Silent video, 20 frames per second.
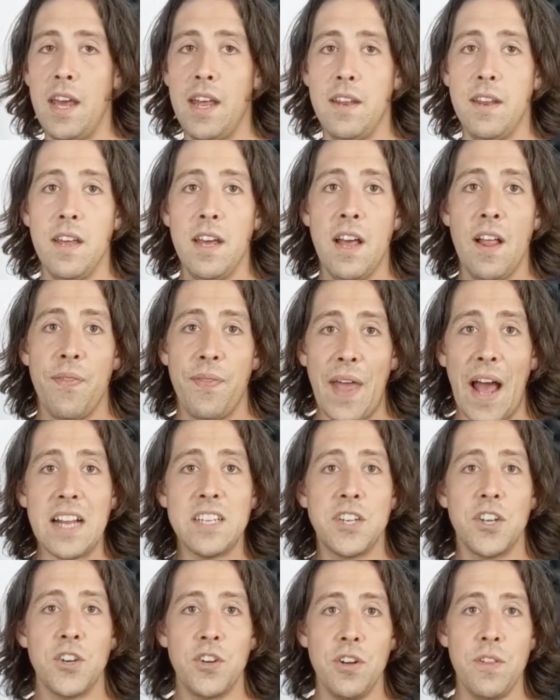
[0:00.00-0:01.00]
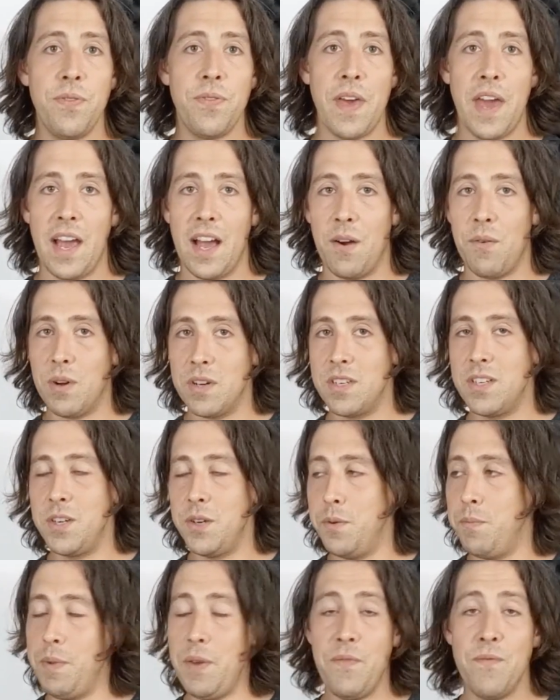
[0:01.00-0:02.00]
And that's a good thing. I want
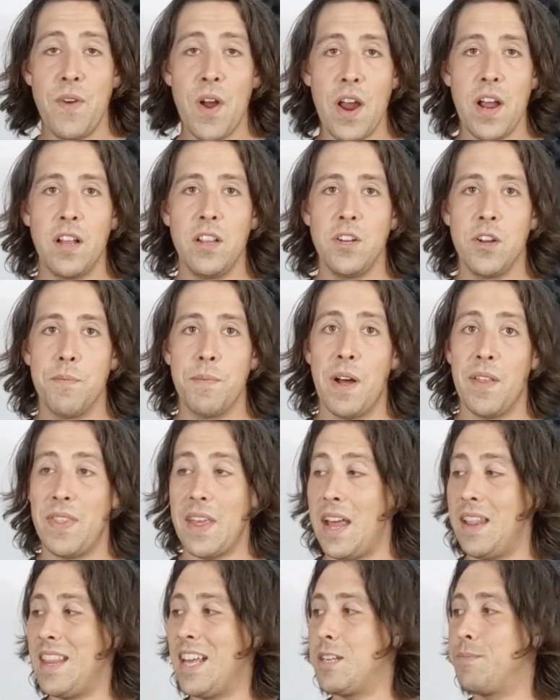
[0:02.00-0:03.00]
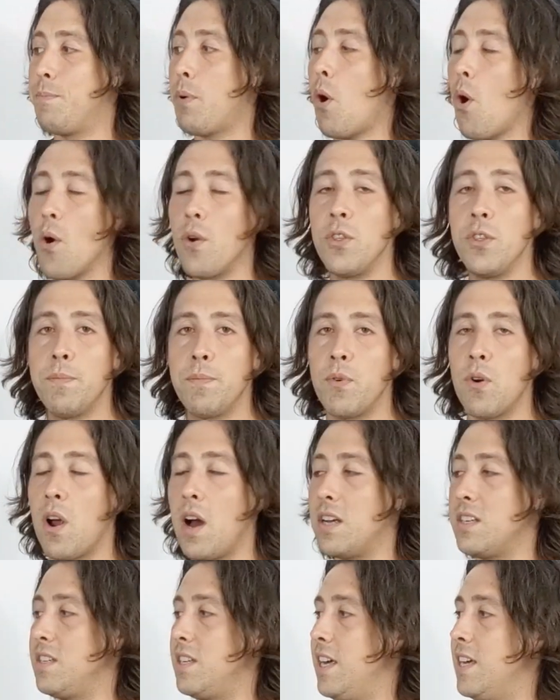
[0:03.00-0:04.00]
you to be very clear about that. That's part of the
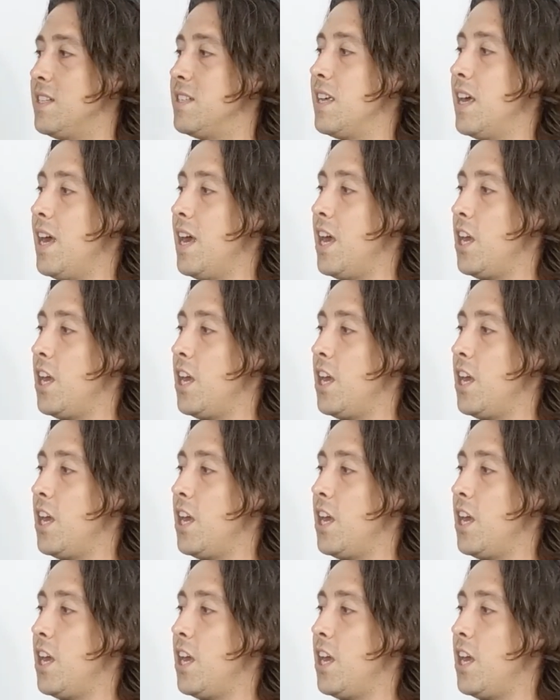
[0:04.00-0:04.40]
process.